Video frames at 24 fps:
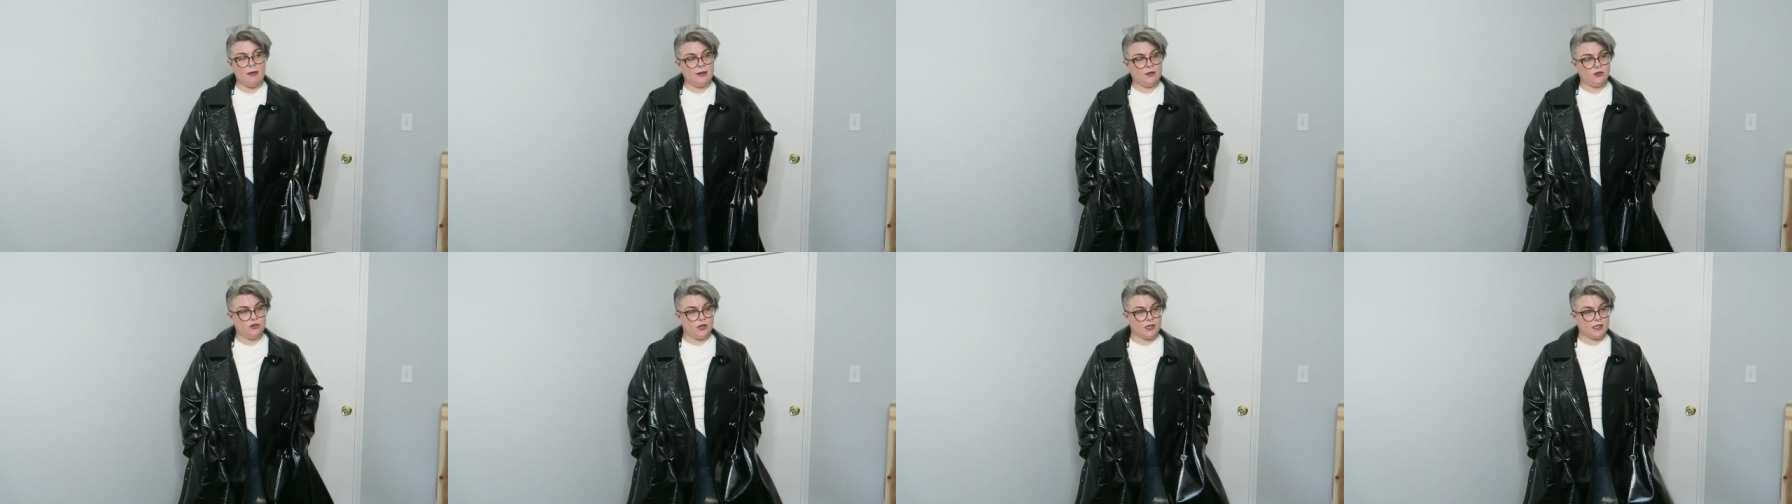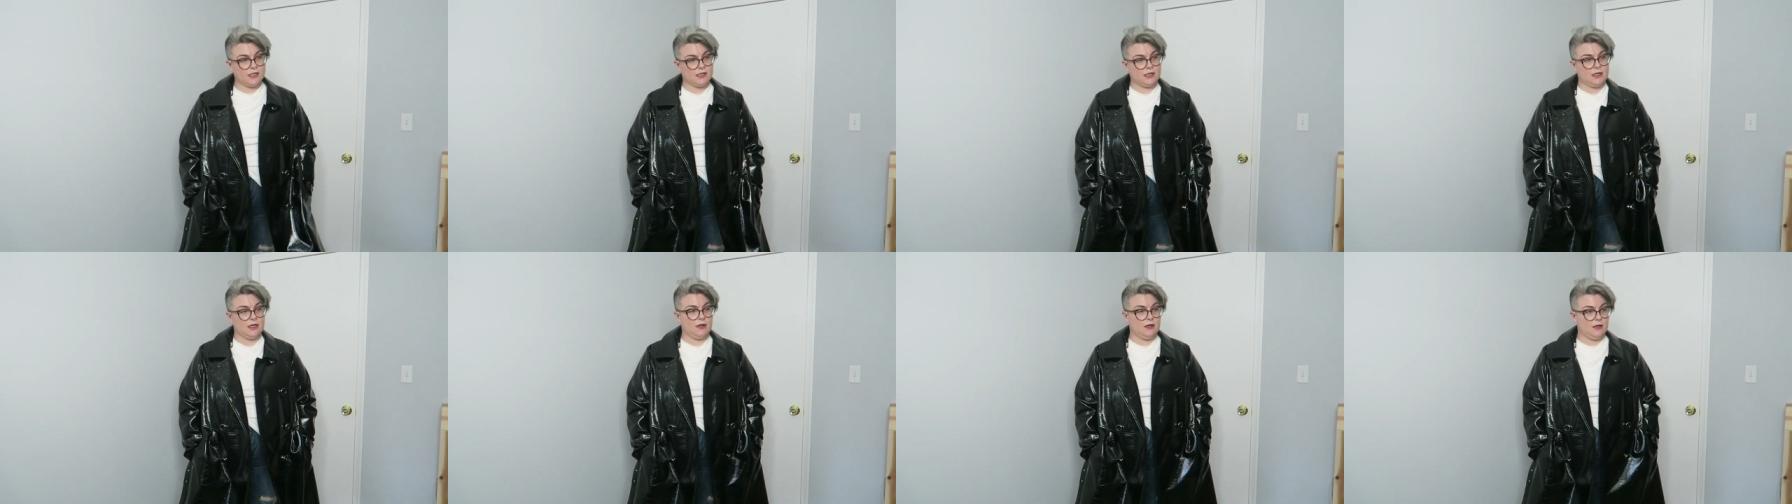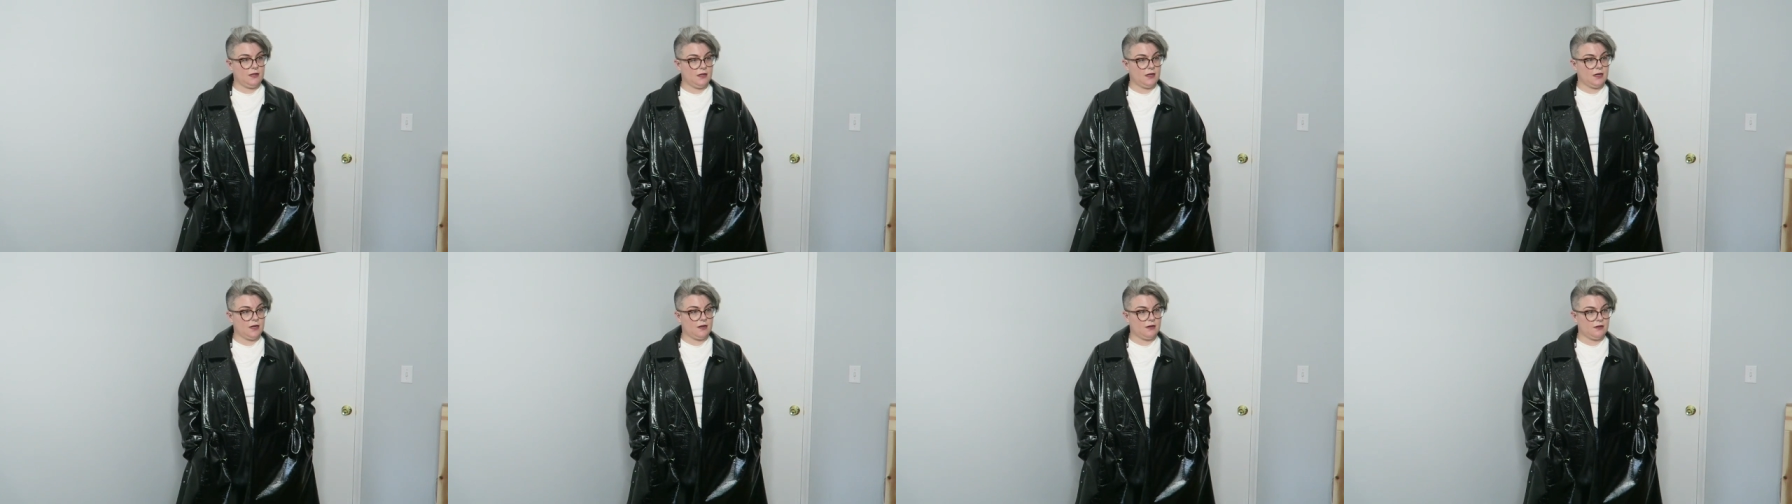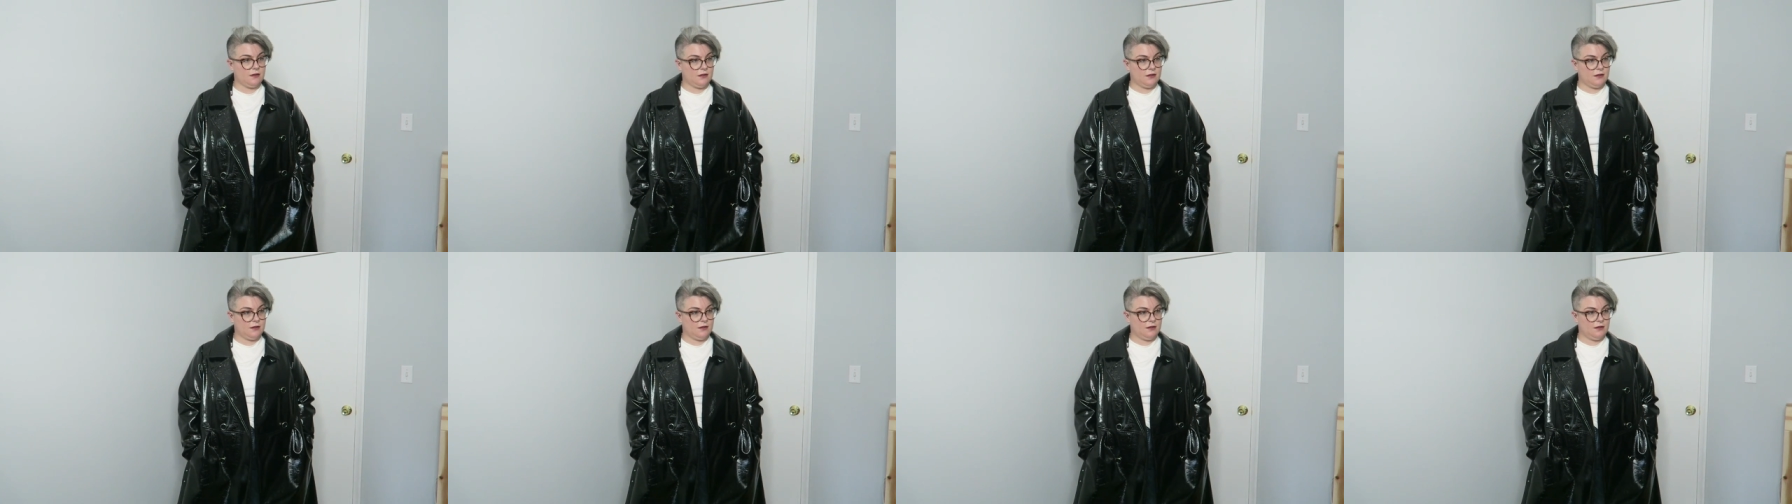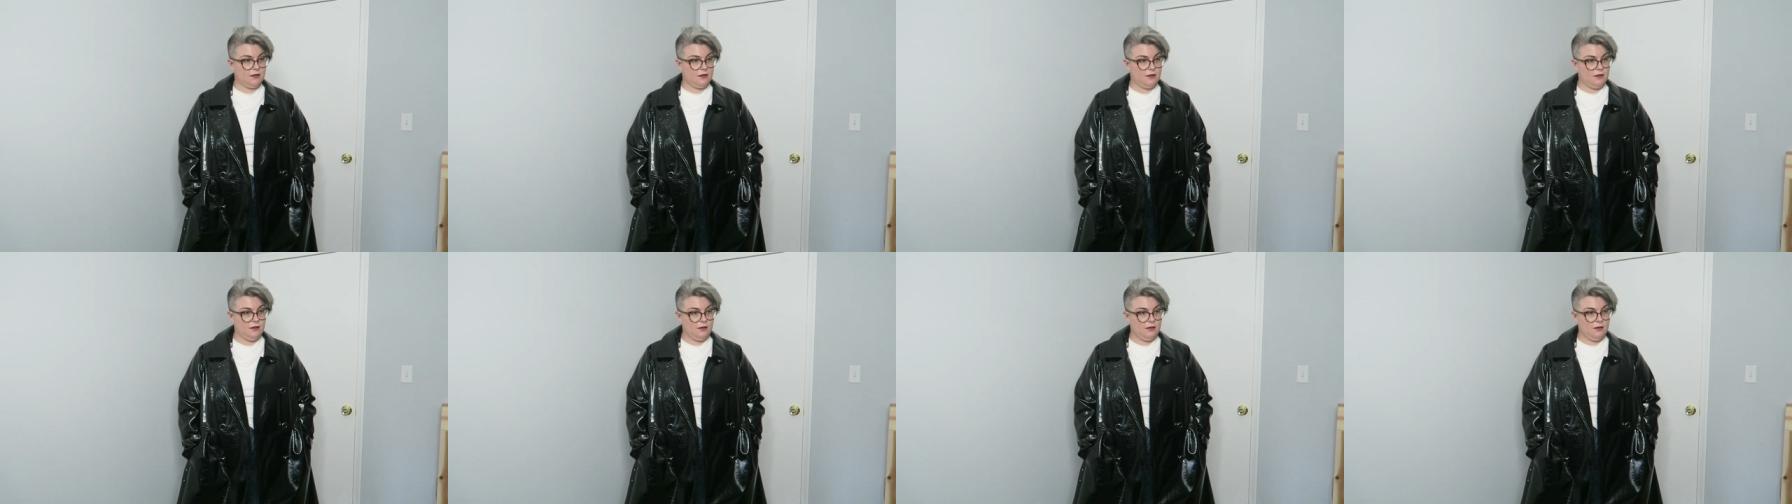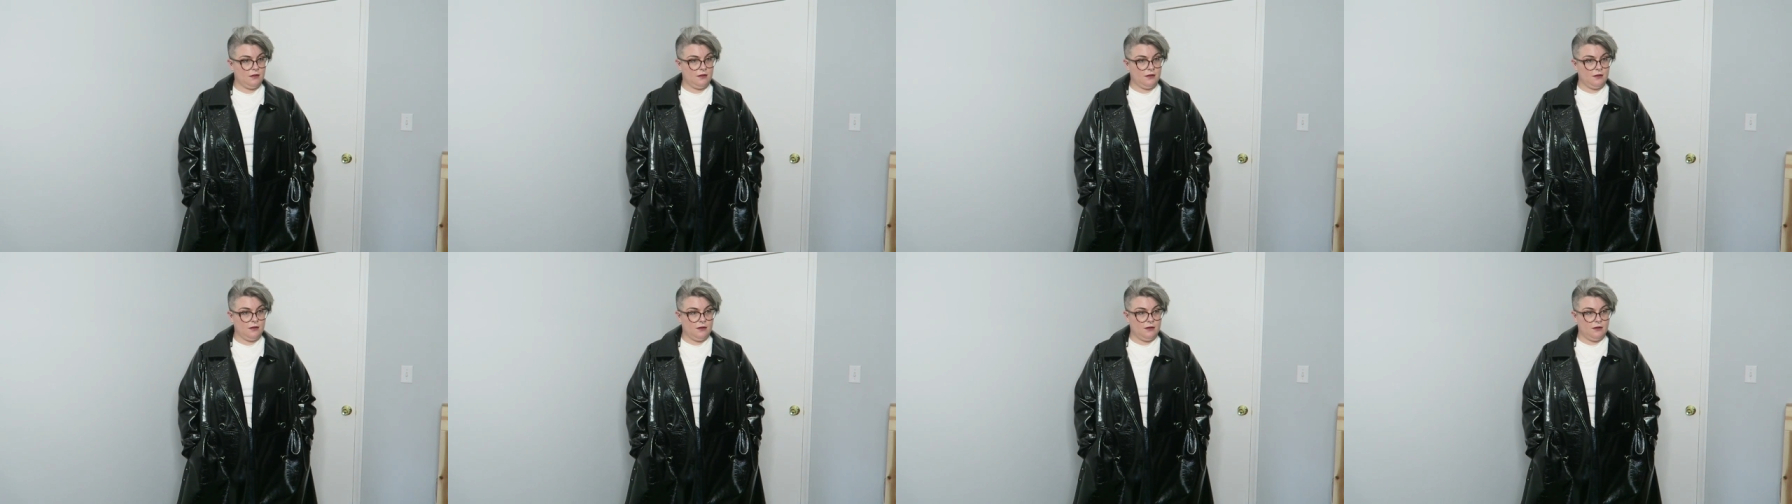matrixy in it. Yeah,
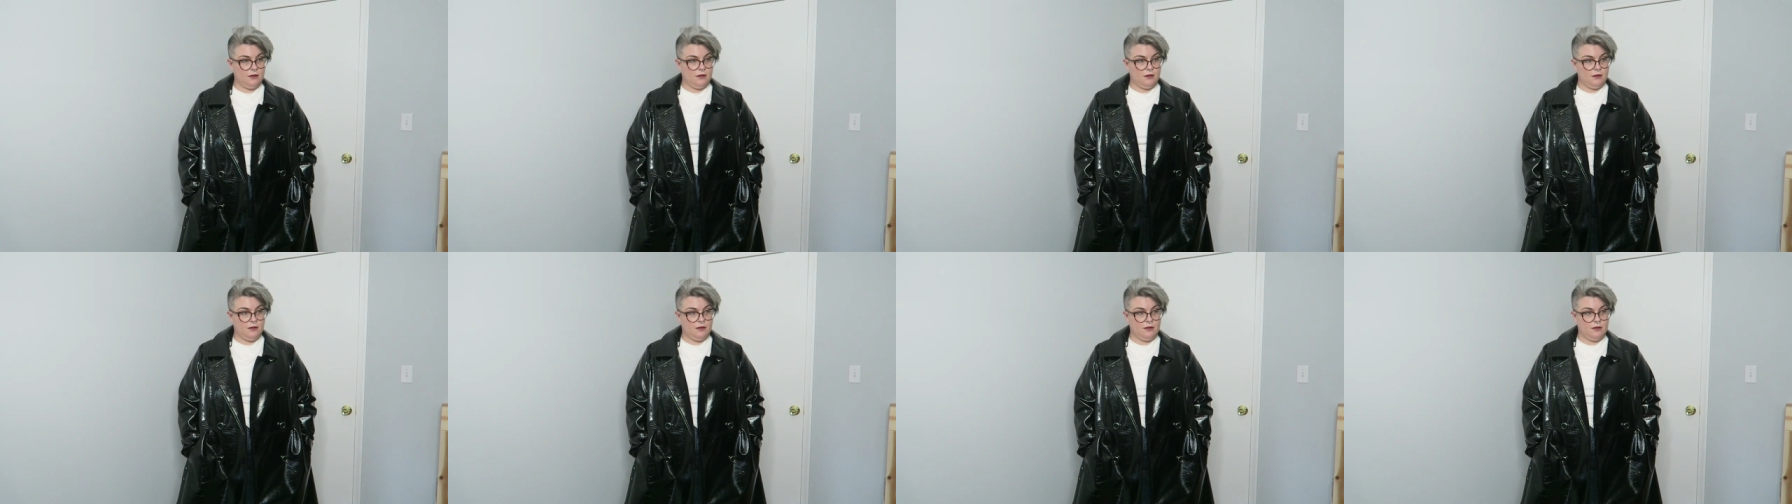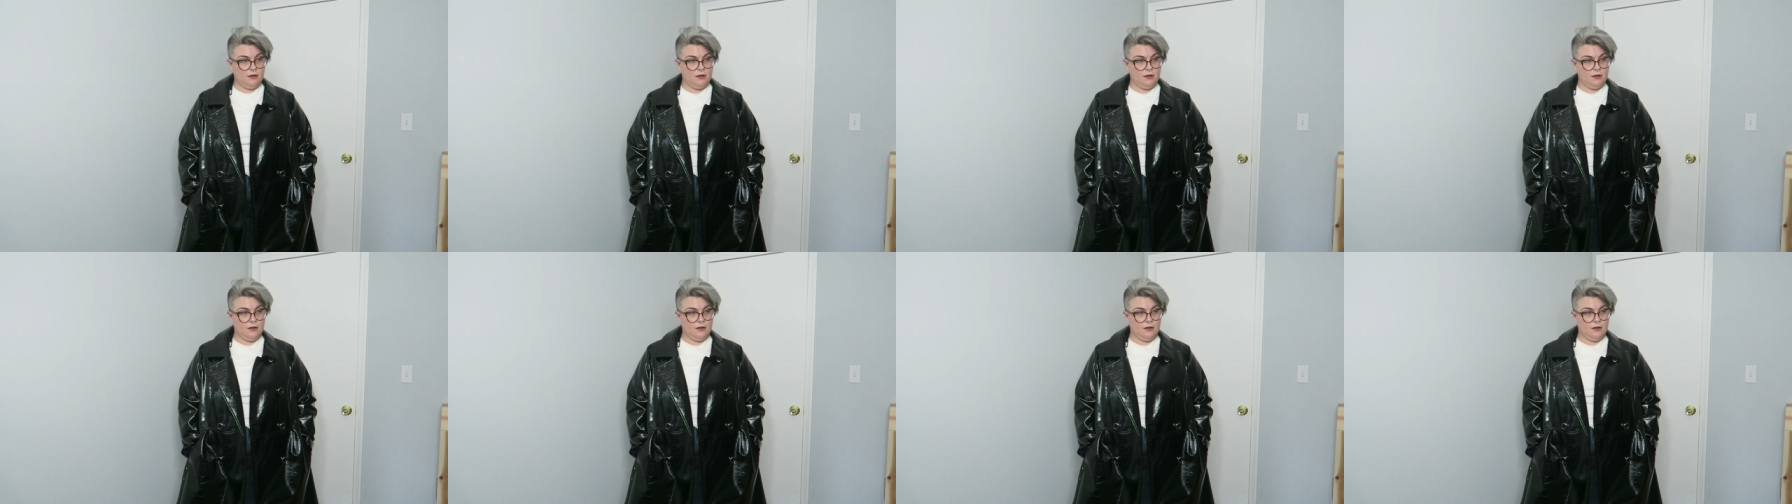you're gonna